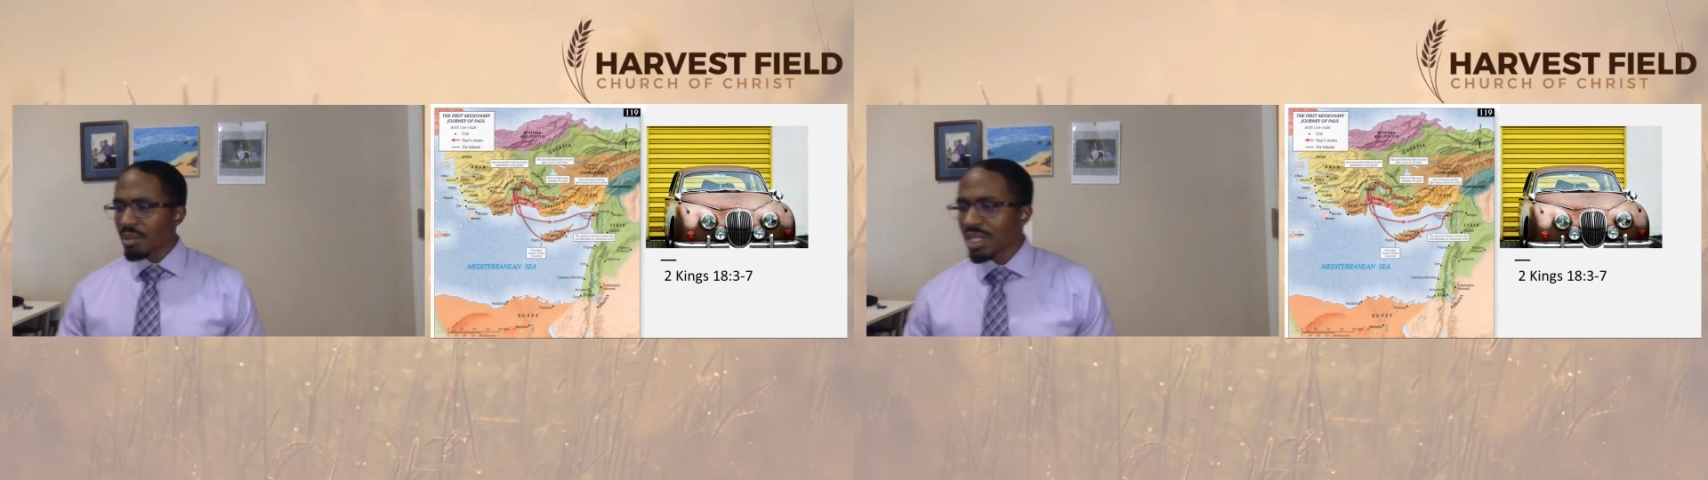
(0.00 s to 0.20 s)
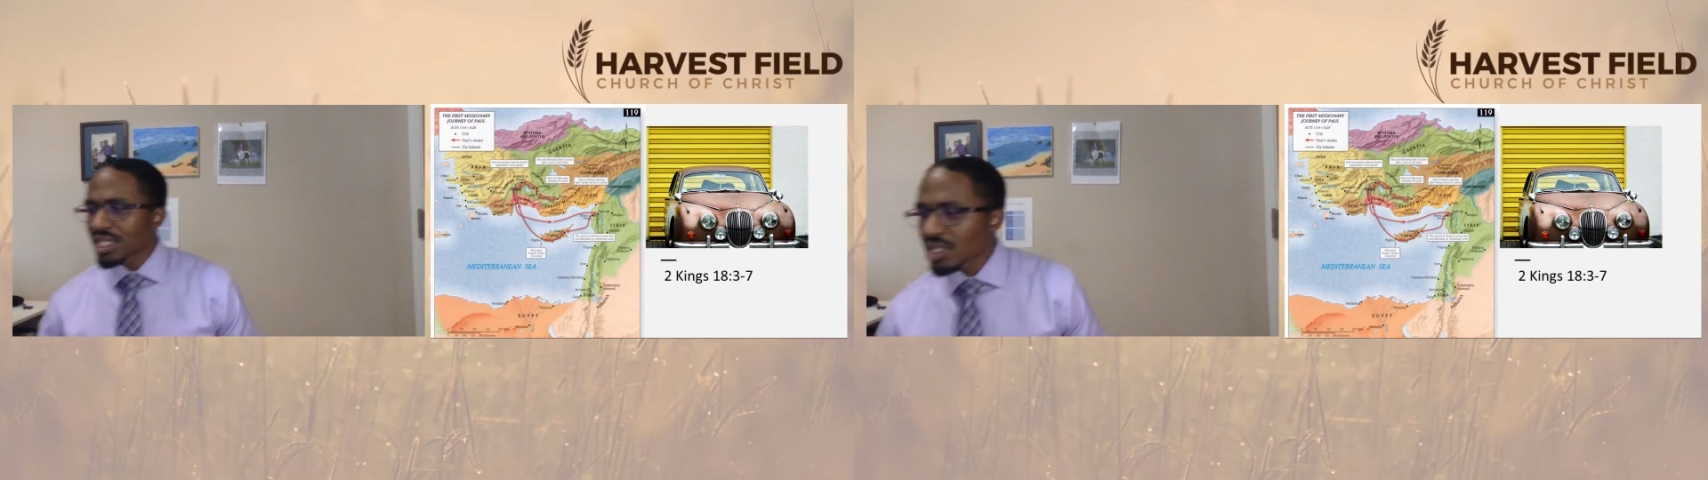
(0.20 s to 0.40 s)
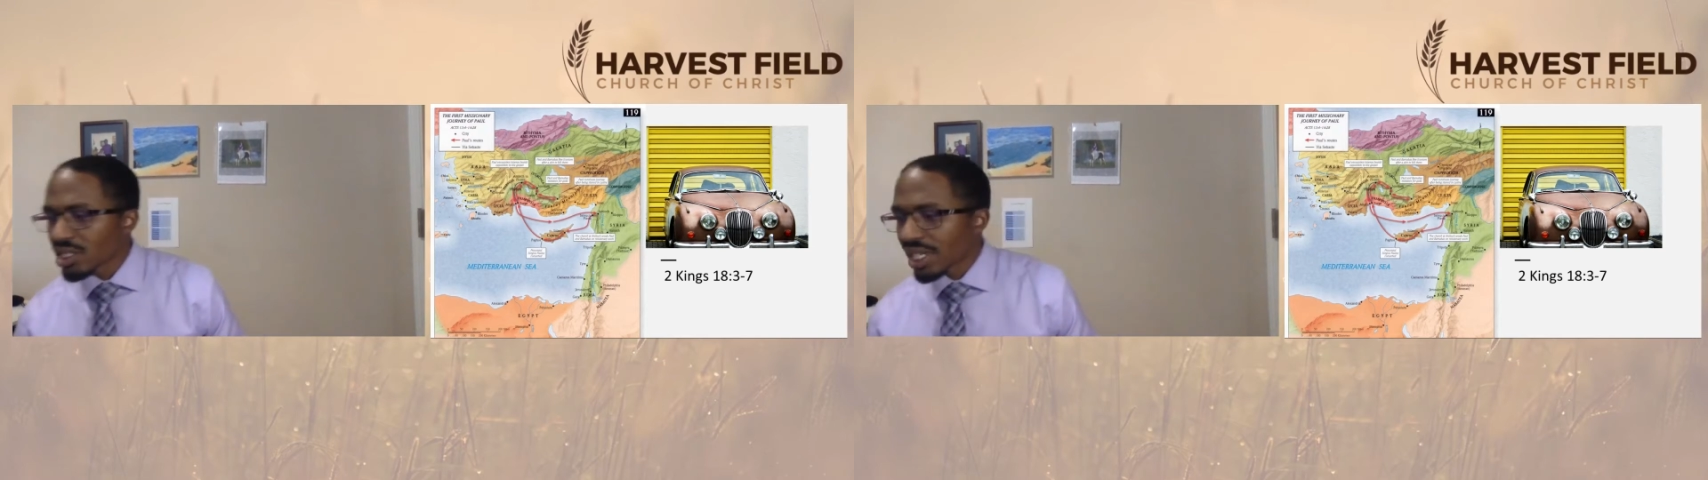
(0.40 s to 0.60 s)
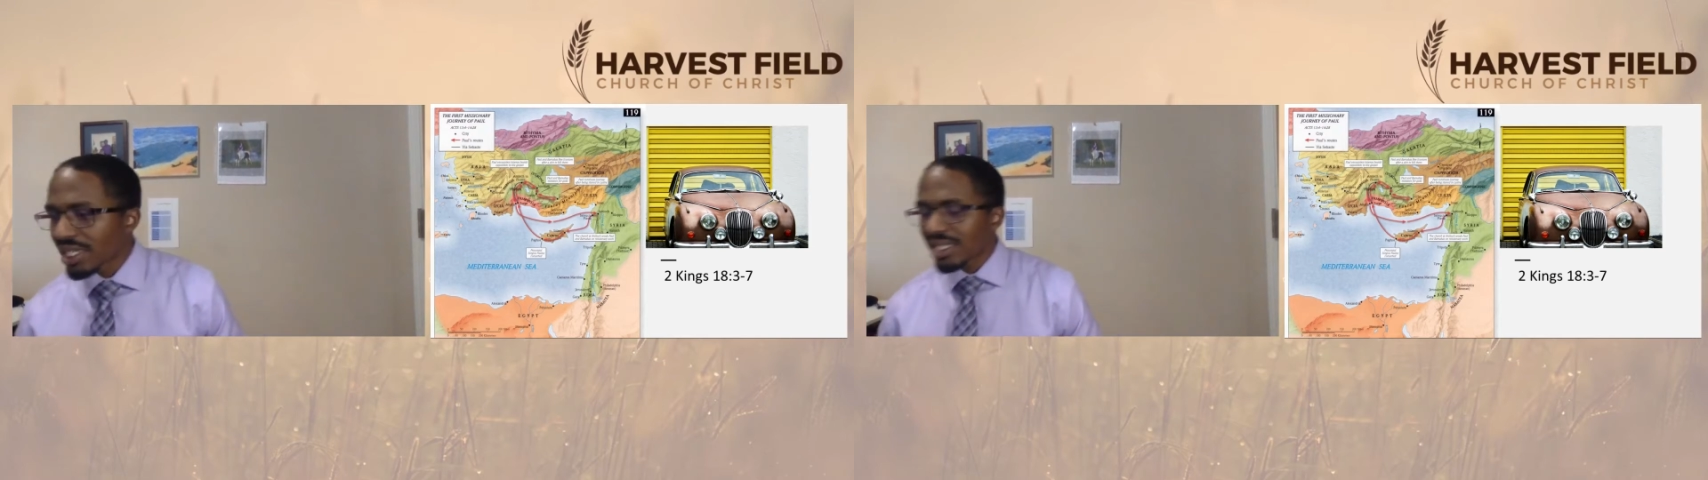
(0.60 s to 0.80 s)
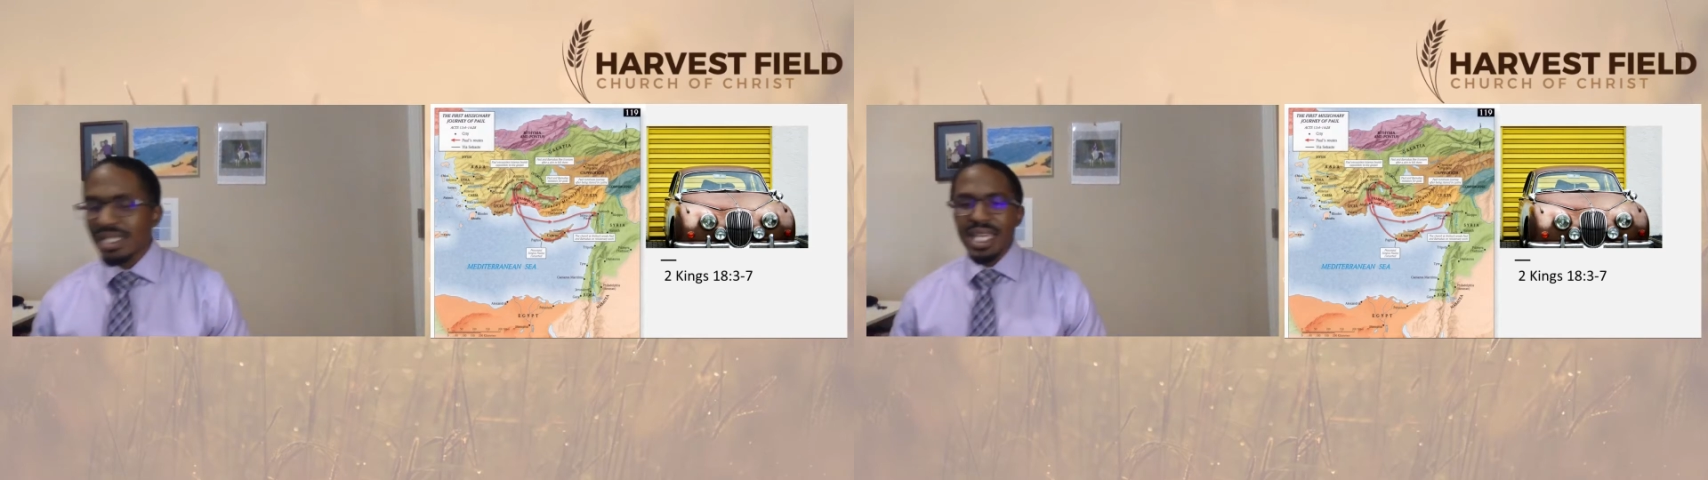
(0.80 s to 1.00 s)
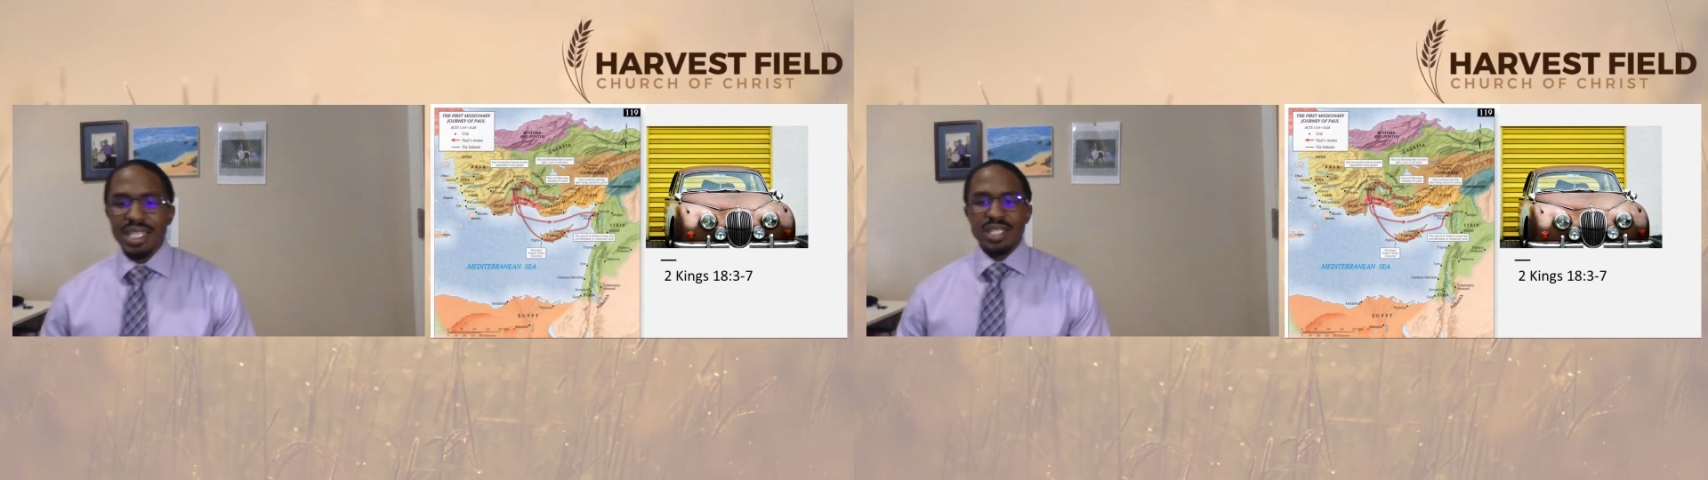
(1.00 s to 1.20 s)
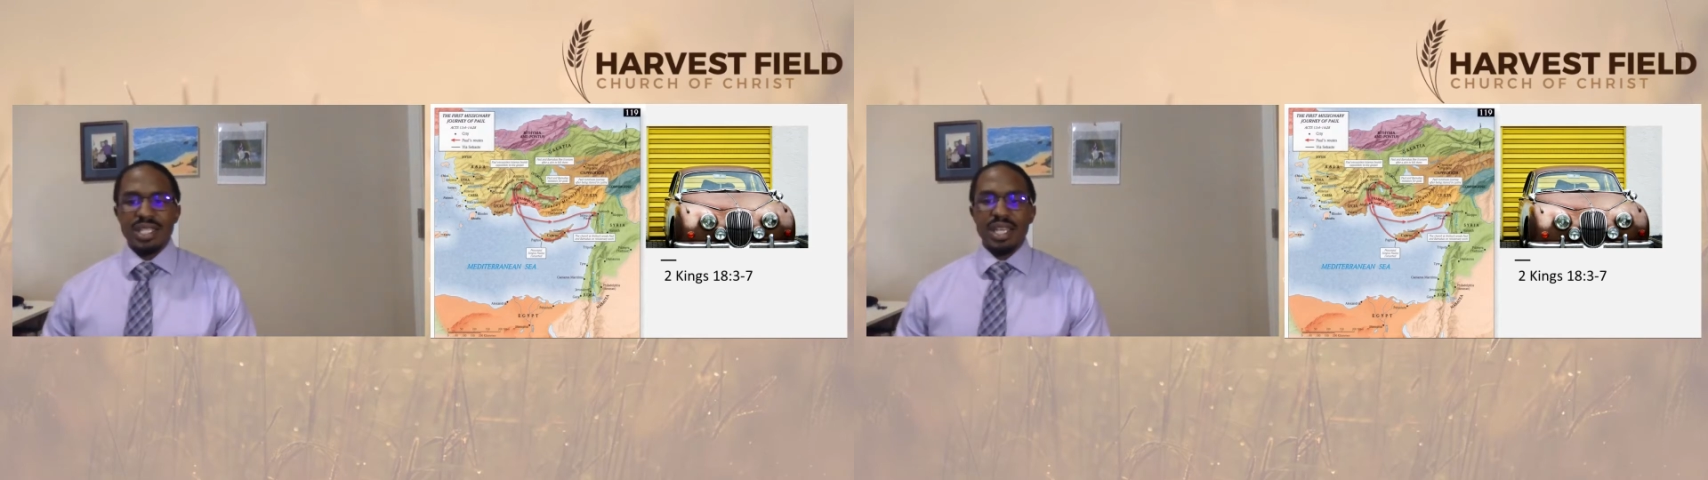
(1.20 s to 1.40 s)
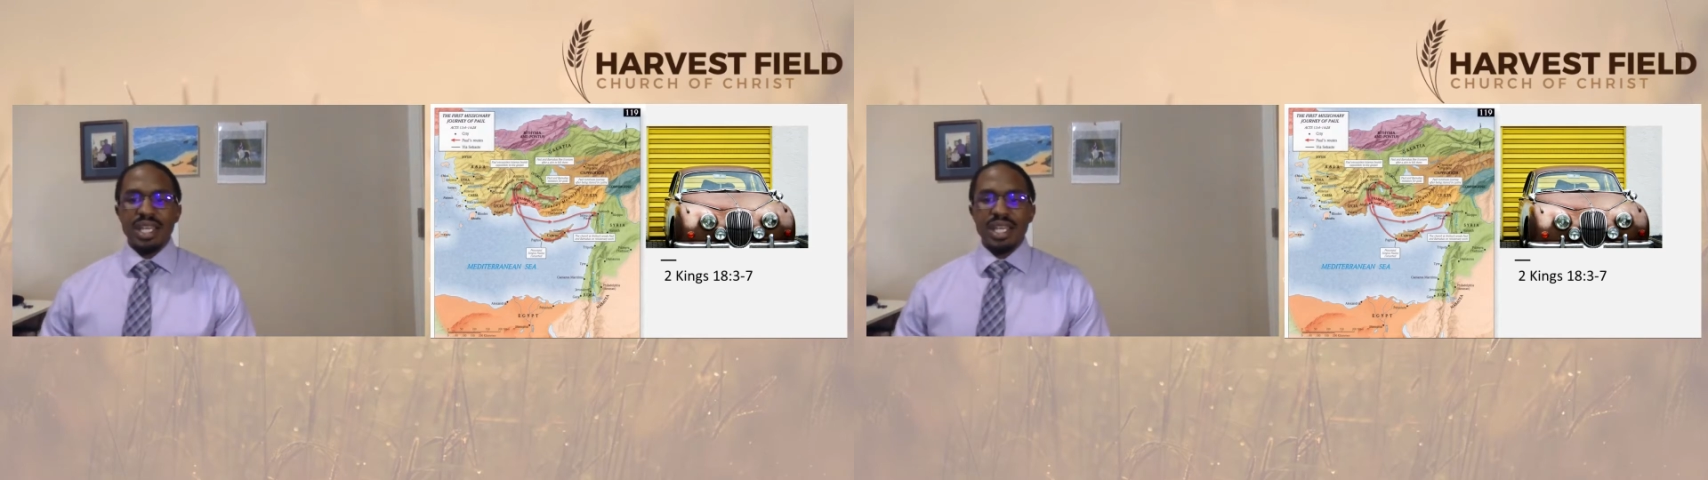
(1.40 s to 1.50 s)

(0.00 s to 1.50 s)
Let's look at the text,